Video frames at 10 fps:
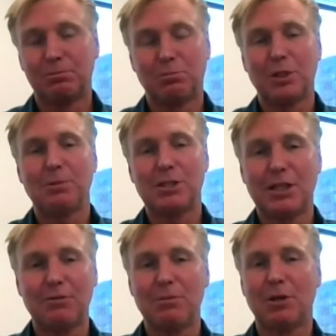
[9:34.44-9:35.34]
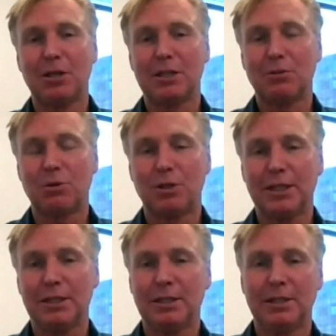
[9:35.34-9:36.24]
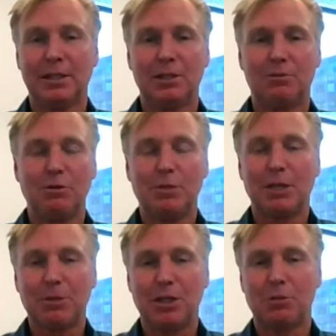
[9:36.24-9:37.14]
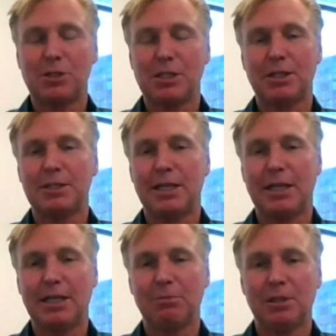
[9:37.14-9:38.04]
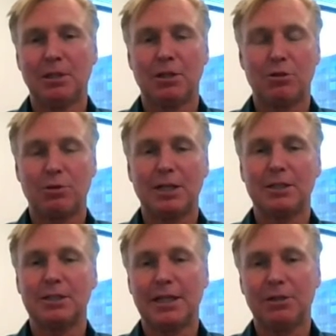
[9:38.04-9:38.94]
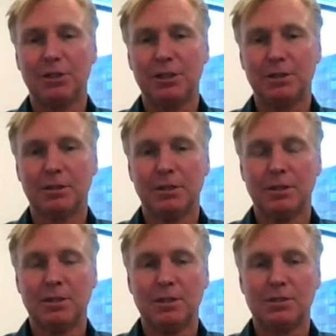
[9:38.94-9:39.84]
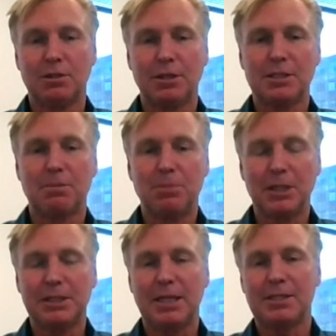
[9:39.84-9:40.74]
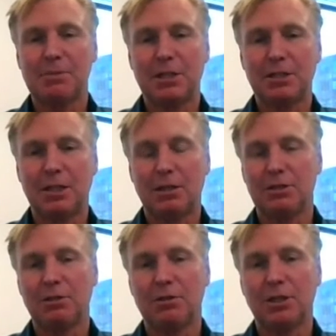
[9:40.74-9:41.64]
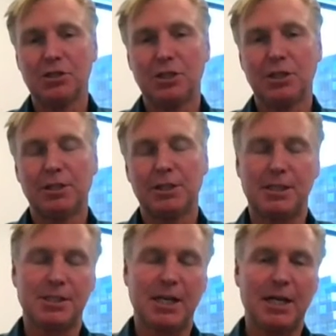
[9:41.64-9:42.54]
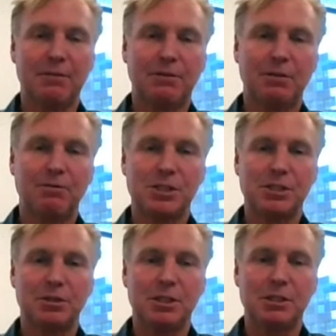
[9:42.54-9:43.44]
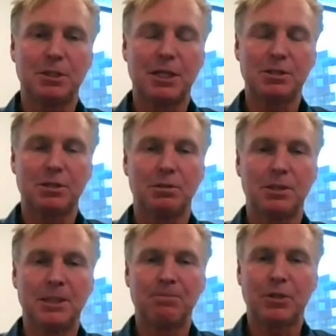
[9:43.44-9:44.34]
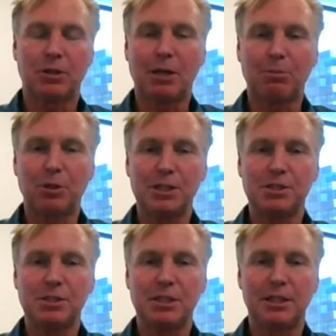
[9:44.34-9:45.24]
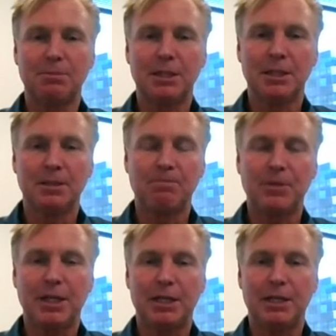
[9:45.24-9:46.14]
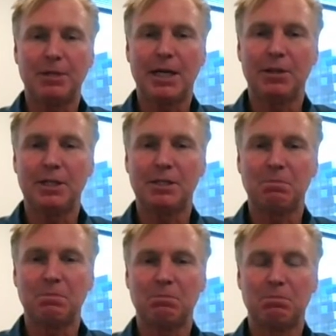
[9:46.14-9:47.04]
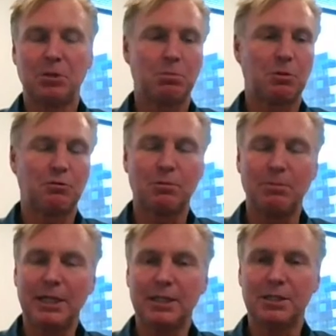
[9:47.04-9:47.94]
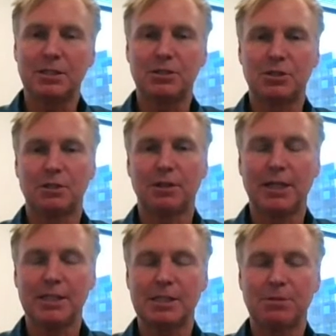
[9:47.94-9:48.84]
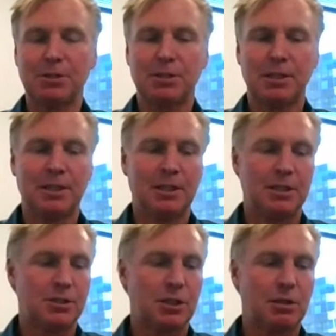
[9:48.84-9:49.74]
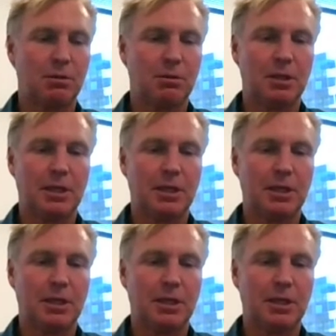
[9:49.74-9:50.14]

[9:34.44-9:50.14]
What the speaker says: pretty much every market that we're in, we've been up 100% of the time throughout the entire year. So that's a big testament not only to the engineering and design of our facilities, but also our operations team and how they both perform maintenance and serve our customers. So